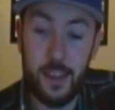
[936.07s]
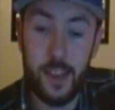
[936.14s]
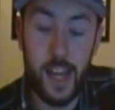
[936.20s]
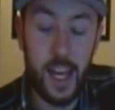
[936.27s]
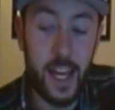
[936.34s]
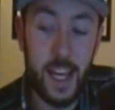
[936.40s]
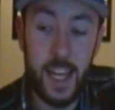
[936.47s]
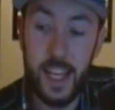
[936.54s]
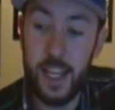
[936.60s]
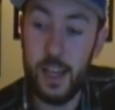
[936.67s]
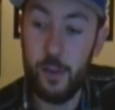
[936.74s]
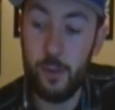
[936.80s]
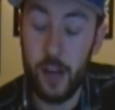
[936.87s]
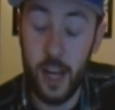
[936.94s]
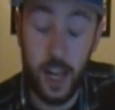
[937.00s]

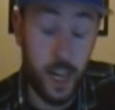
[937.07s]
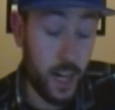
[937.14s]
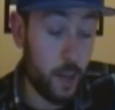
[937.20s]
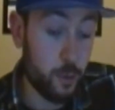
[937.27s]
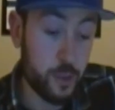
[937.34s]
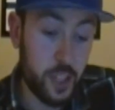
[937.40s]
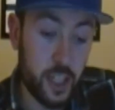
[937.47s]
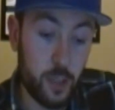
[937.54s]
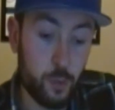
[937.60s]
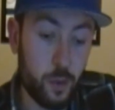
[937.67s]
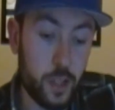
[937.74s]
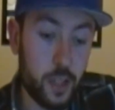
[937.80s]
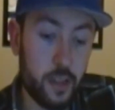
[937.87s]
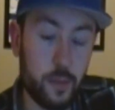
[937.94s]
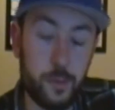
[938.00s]
They I, I was kind of
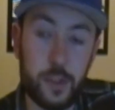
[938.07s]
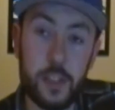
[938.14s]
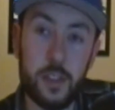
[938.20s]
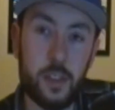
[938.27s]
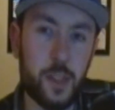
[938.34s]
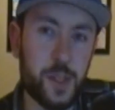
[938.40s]
one of them too.